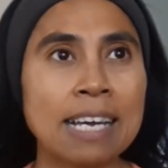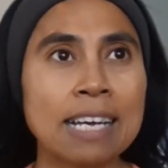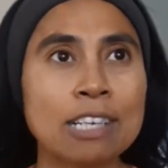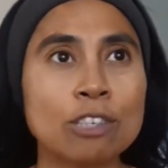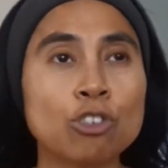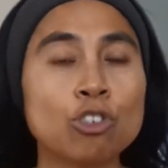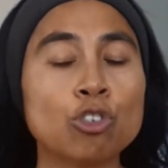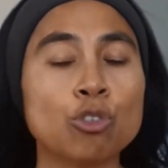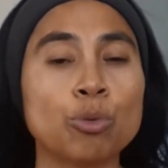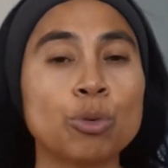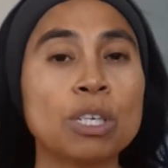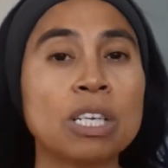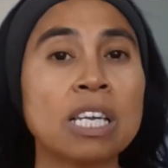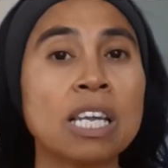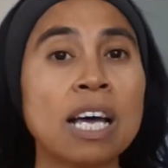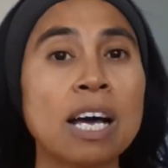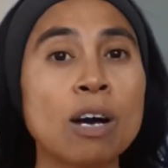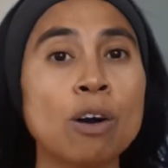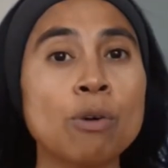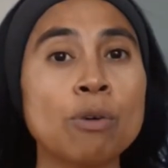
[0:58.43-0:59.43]
and to
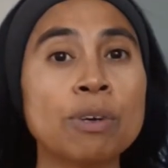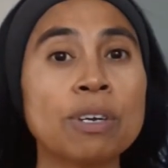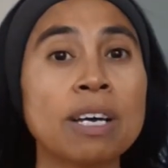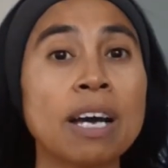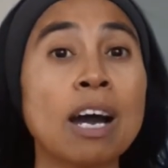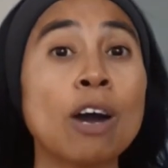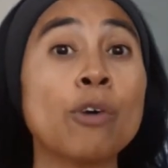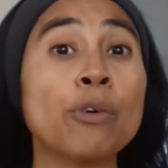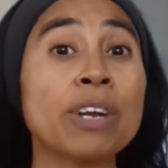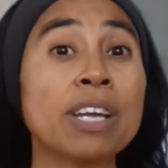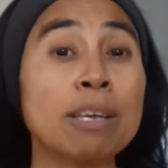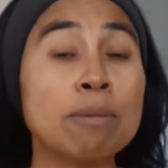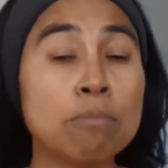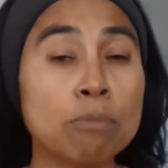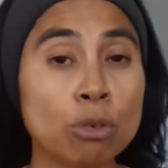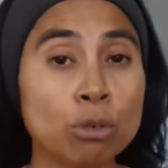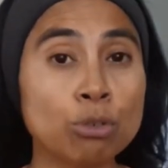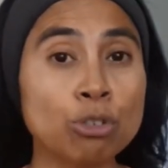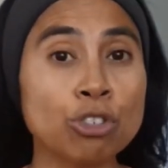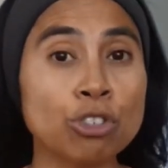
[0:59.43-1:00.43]
allow our
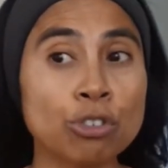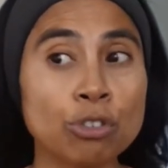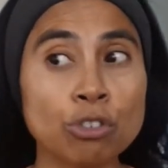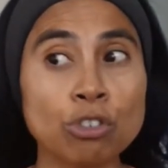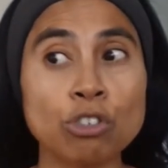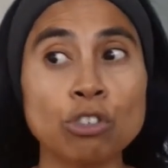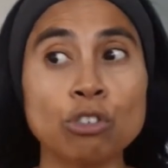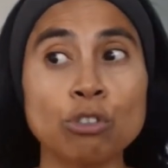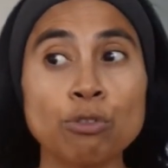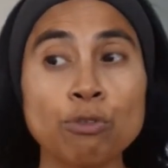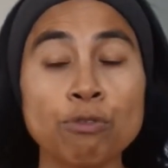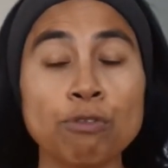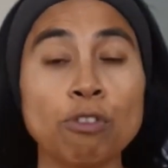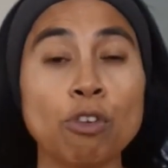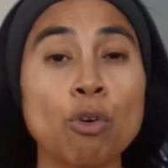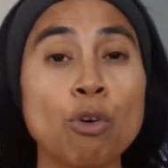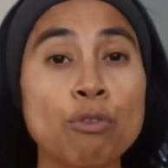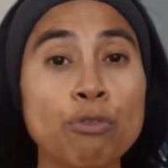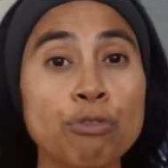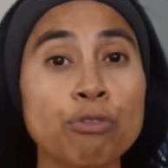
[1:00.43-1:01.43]
emotions to
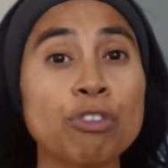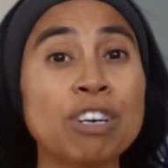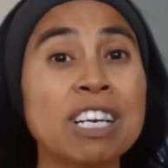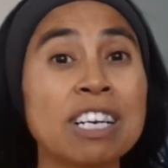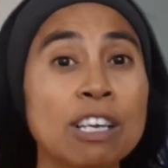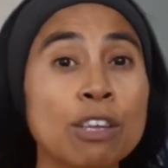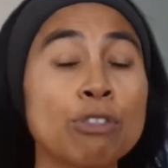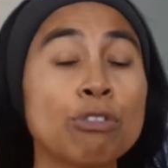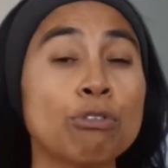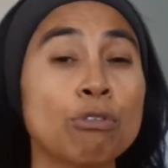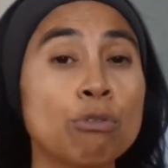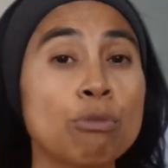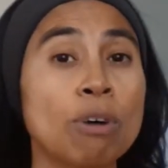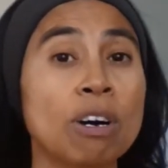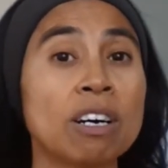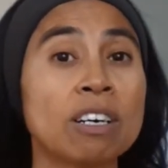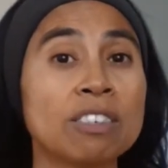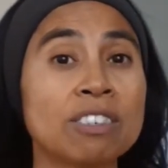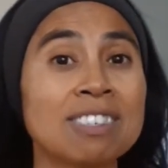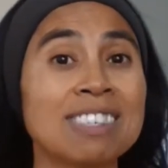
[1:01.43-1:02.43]
flow freely through
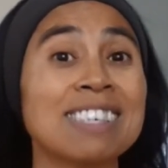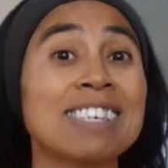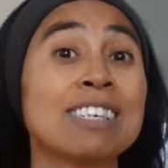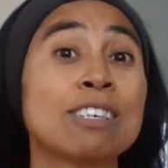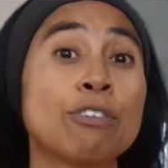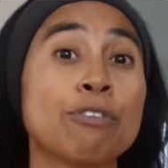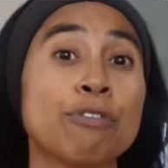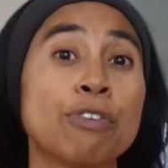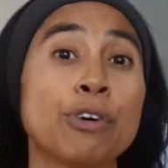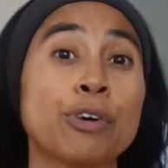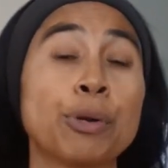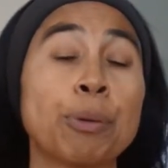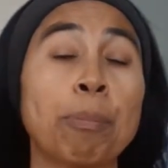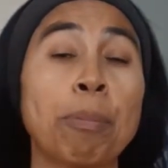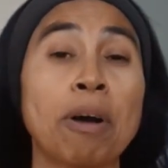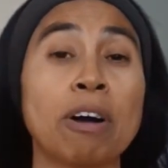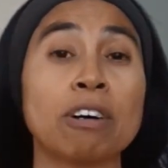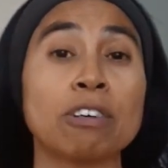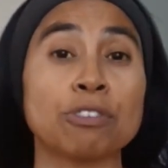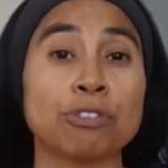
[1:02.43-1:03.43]
us in a very
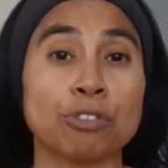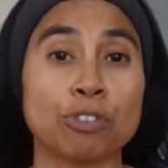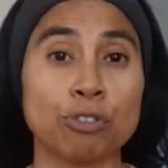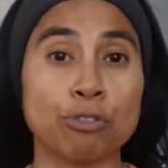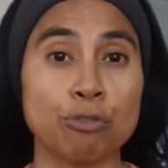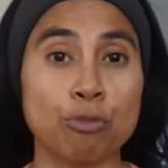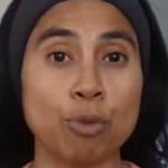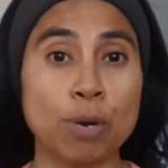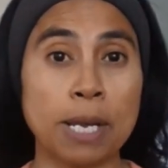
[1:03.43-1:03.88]
positive